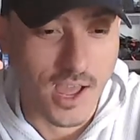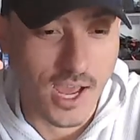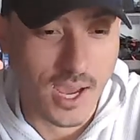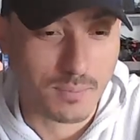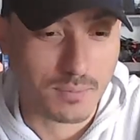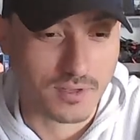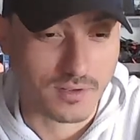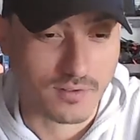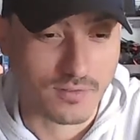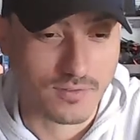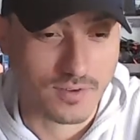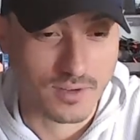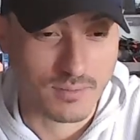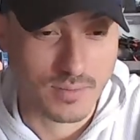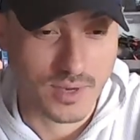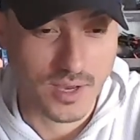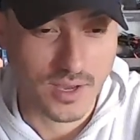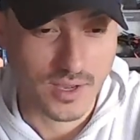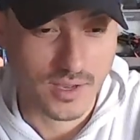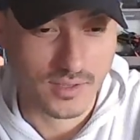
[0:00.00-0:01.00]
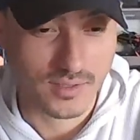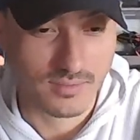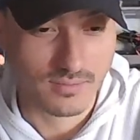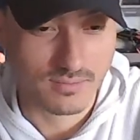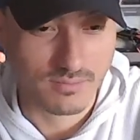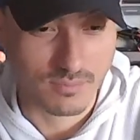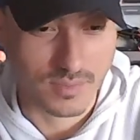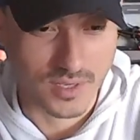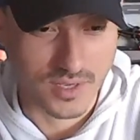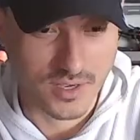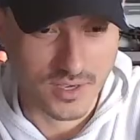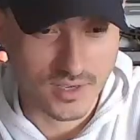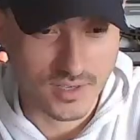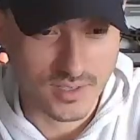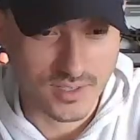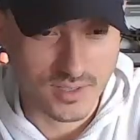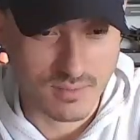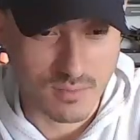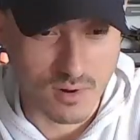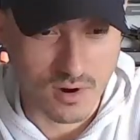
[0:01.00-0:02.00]
Haptic feedback.
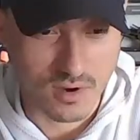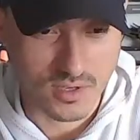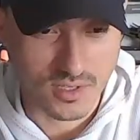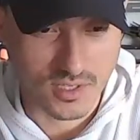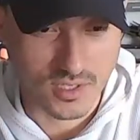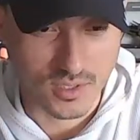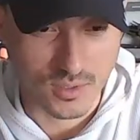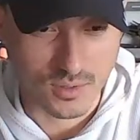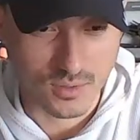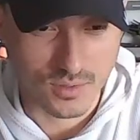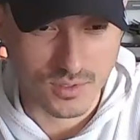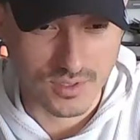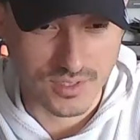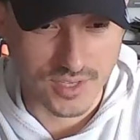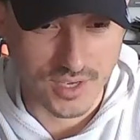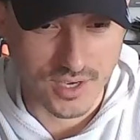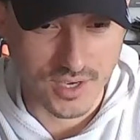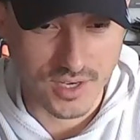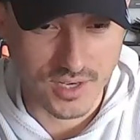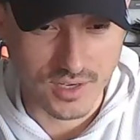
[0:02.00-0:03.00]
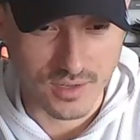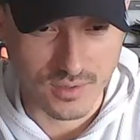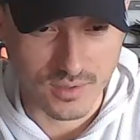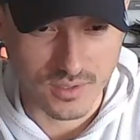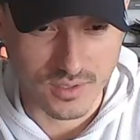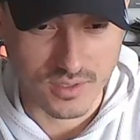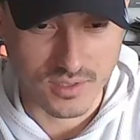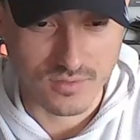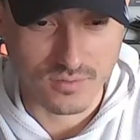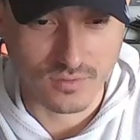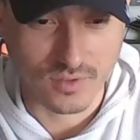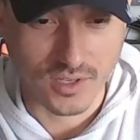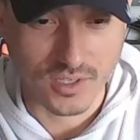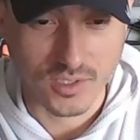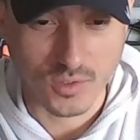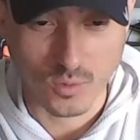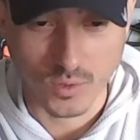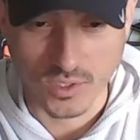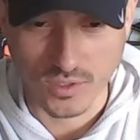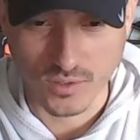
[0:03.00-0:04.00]
Because the Mark II design uses
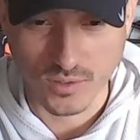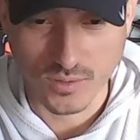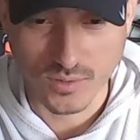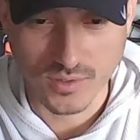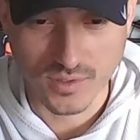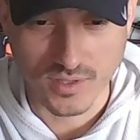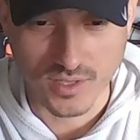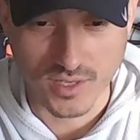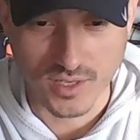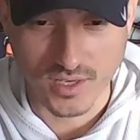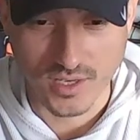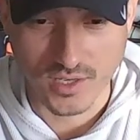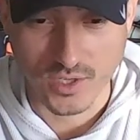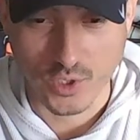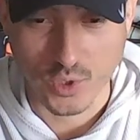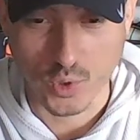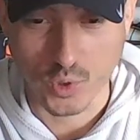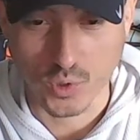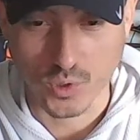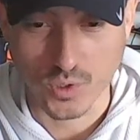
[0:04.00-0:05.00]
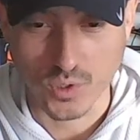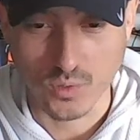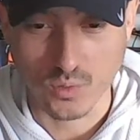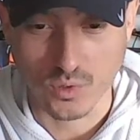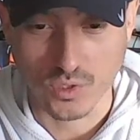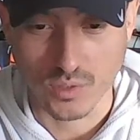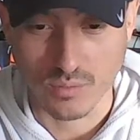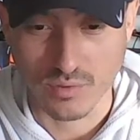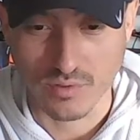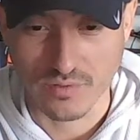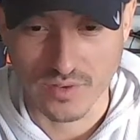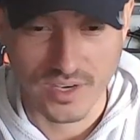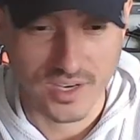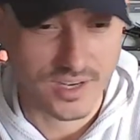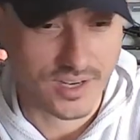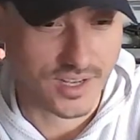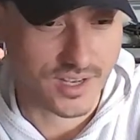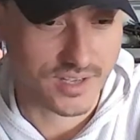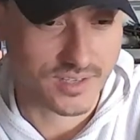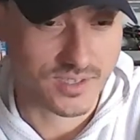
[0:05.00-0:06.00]
flush wheels, the controller would
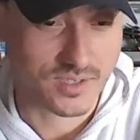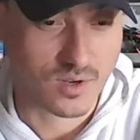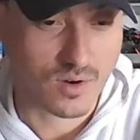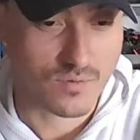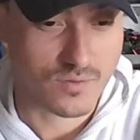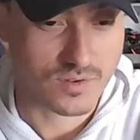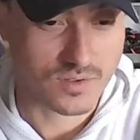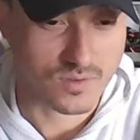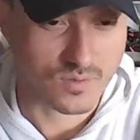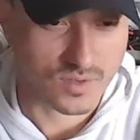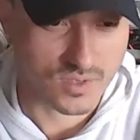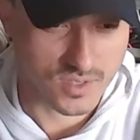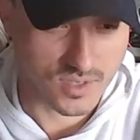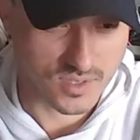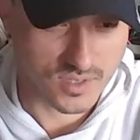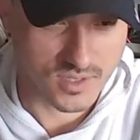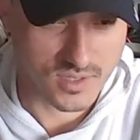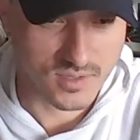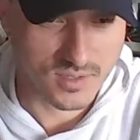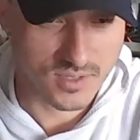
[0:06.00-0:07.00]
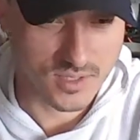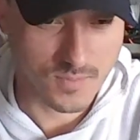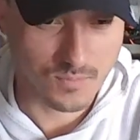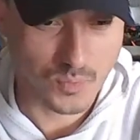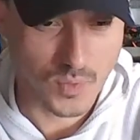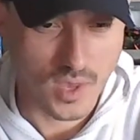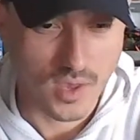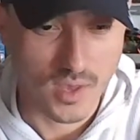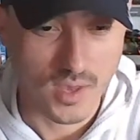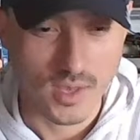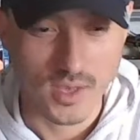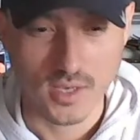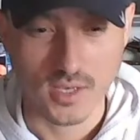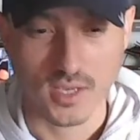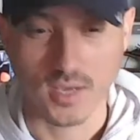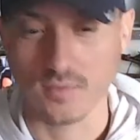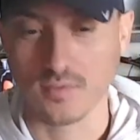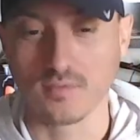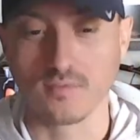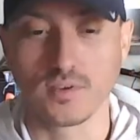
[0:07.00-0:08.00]
provide a surface resistance.
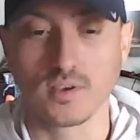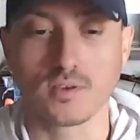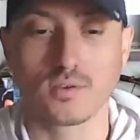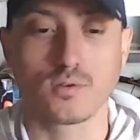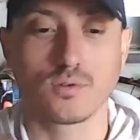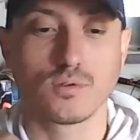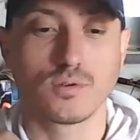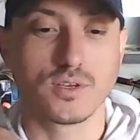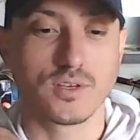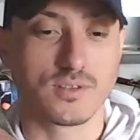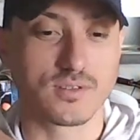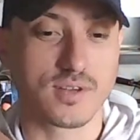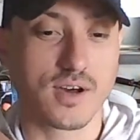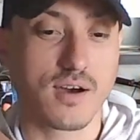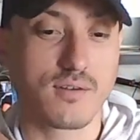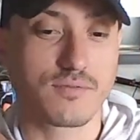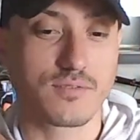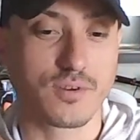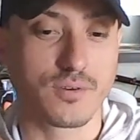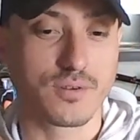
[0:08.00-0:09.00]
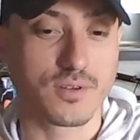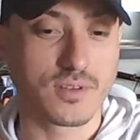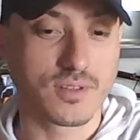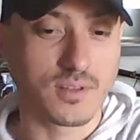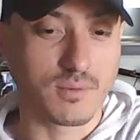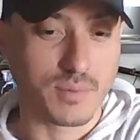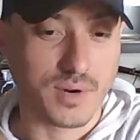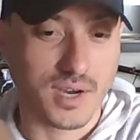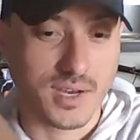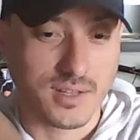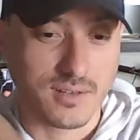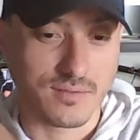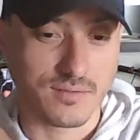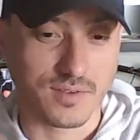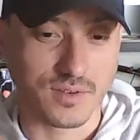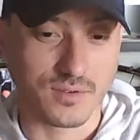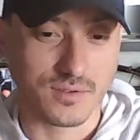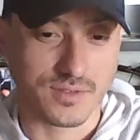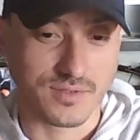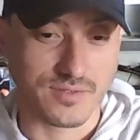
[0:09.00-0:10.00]
If the vehicle is off-roading, the pilot
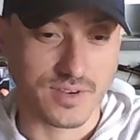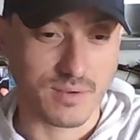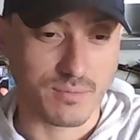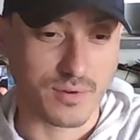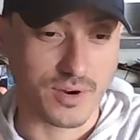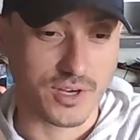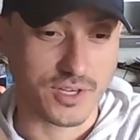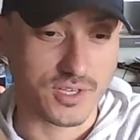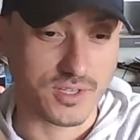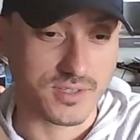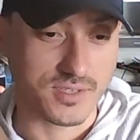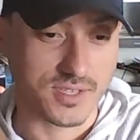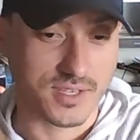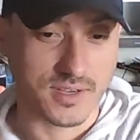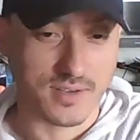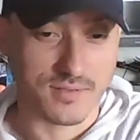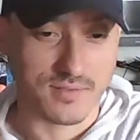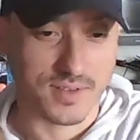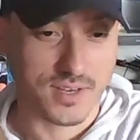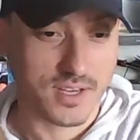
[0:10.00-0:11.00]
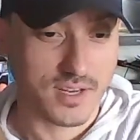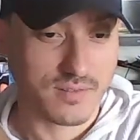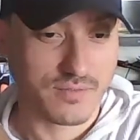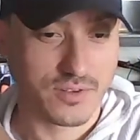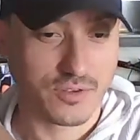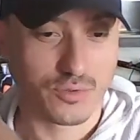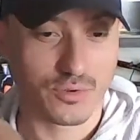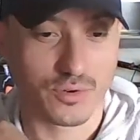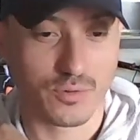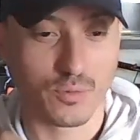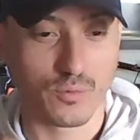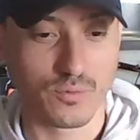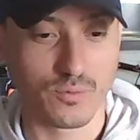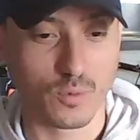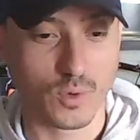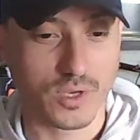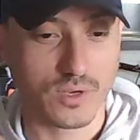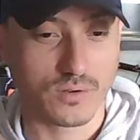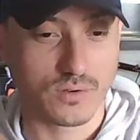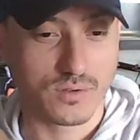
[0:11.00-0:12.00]
feels the vibrations of the individual
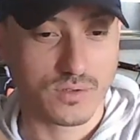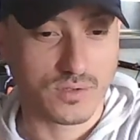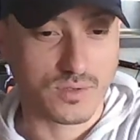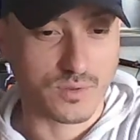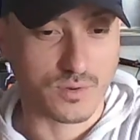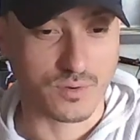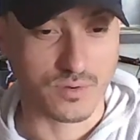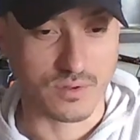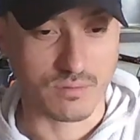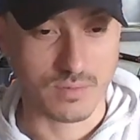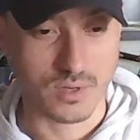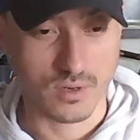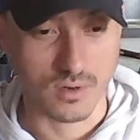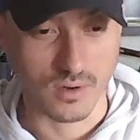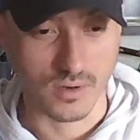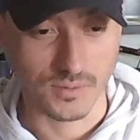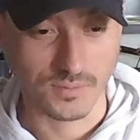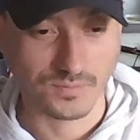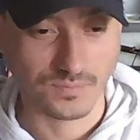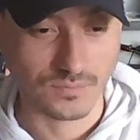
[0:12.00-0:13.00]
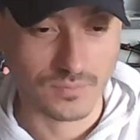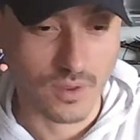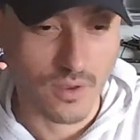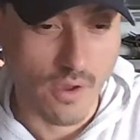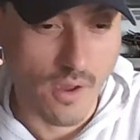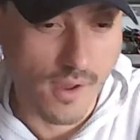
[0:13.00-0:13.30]
wheels through the ball.